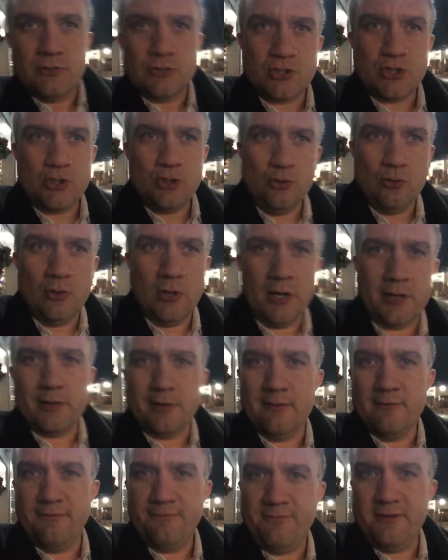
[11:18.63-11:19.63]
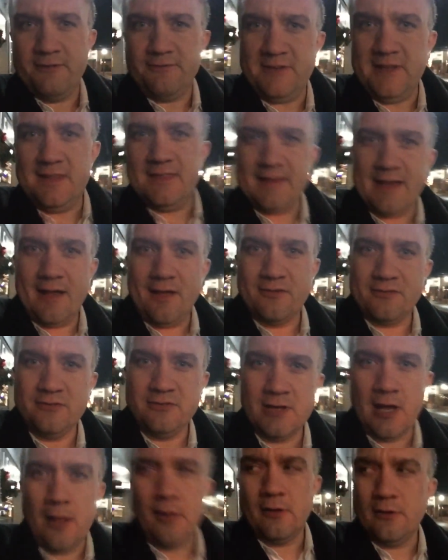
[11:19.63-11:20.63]

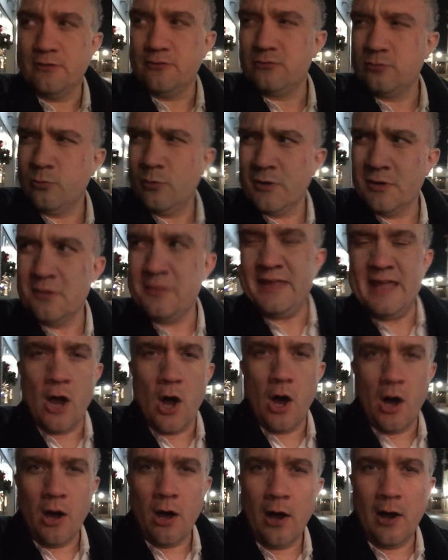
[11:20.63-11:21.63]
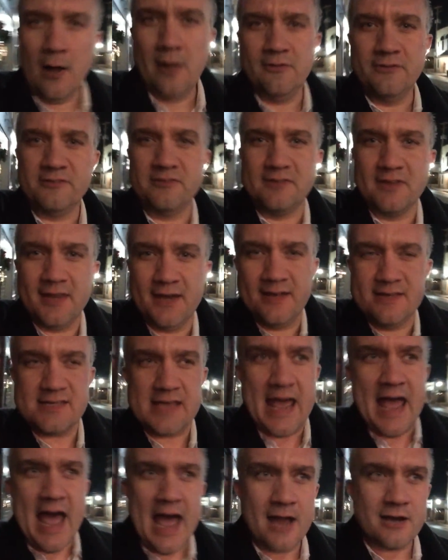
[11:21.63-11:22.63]
$250,000, what are the odds that
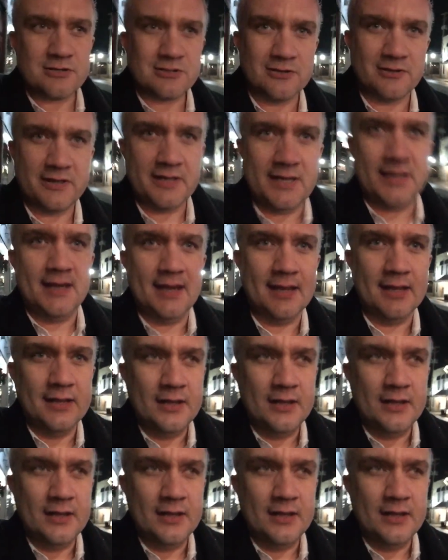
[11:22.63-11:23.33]
it's actually